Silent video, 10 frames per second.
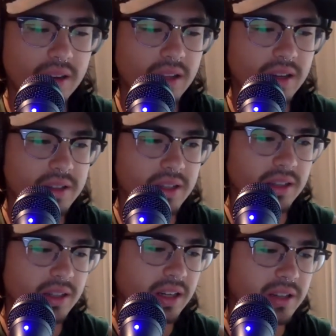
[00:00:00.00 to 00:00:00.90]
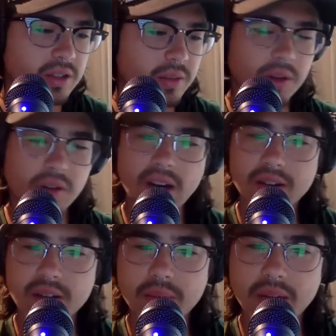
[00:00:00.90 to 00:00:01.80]
and then it's like they're getting super
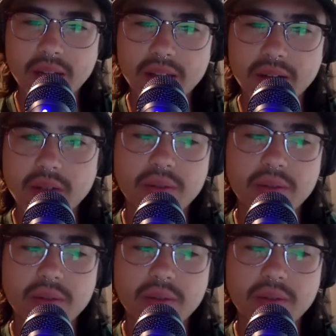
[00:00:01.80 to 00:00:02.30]
grounded by the